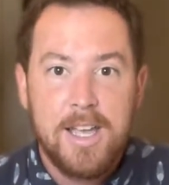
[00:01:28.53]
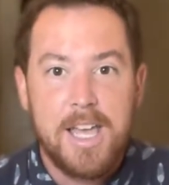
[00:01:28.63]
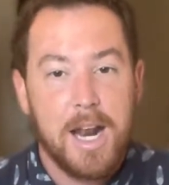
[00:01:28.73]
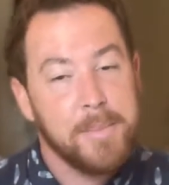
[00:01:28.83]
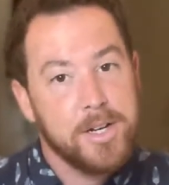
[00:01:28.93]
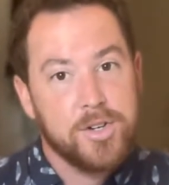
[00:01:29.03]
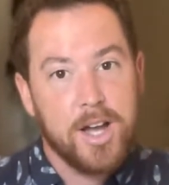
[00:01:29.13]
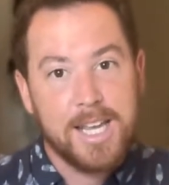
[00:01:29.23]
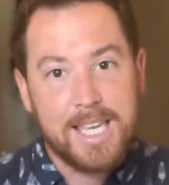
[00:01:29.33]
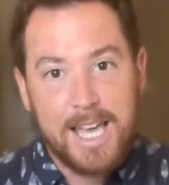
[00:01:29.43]
and I'm gonna try
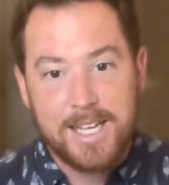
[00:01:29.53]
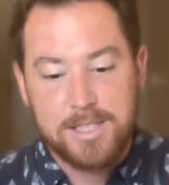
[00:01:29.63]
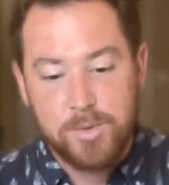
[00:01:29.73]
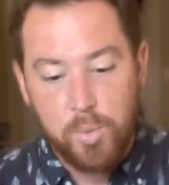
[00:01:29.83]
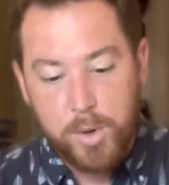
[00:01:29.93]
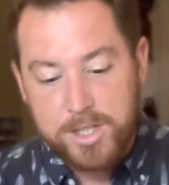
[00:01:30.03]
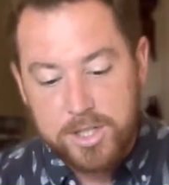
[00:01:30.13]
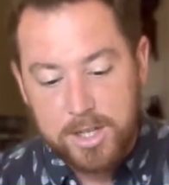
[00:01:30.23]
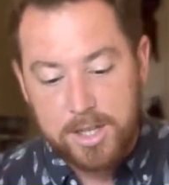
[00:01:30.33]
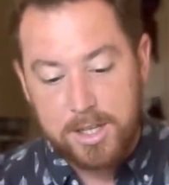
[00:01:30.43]
to guess
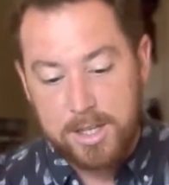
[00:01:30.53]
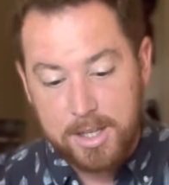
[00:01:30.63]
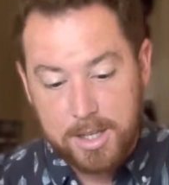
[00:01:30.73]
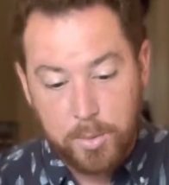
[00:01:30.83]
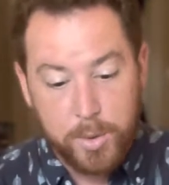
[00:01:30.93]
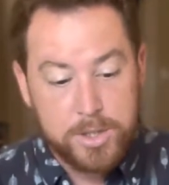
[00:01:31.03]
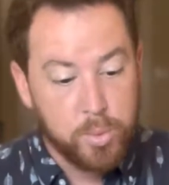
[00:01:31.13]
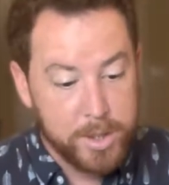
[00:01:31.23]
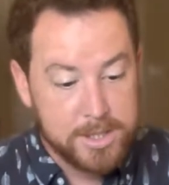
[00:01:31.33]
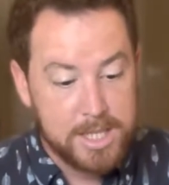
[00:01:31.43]
which
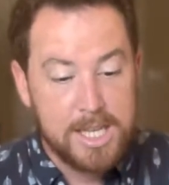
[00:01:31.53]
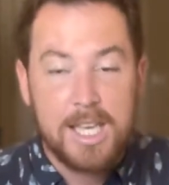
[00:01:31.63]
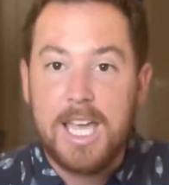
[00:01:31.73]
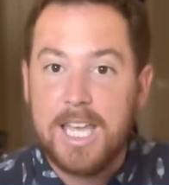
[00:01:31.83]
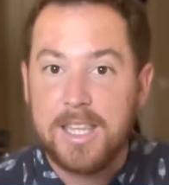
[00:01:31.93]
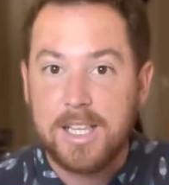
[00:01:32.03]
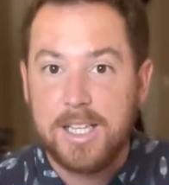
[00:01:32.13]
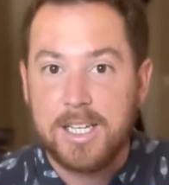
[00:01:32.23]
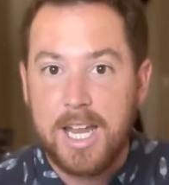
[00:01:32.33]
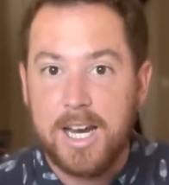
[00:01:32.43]
whiskey in the
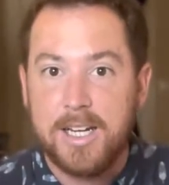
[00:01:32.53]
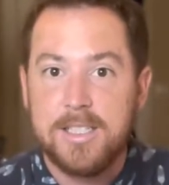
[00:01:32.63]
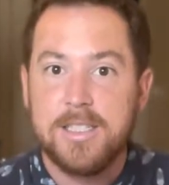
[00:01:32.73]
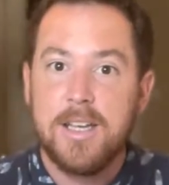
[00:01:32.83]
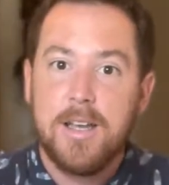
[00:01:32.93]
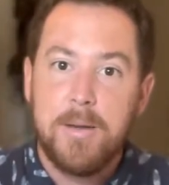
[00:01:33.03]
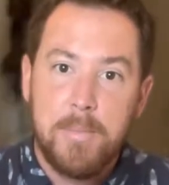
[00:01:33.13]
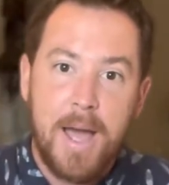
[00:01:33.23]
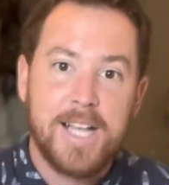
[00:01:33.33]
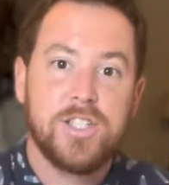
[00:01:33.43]
Glencairns
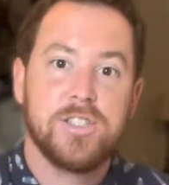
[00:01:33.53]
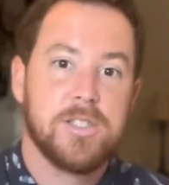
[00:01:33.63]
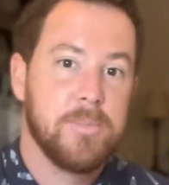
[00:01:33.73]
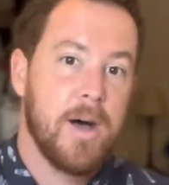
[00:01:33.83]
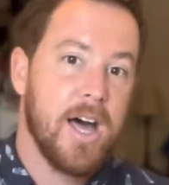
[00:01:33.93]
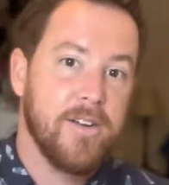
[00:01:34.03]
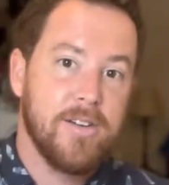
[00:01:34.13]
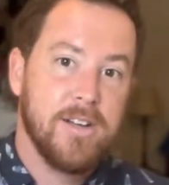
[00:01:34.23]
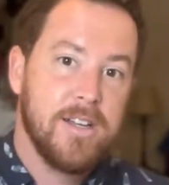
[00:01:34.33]
matches the bottle.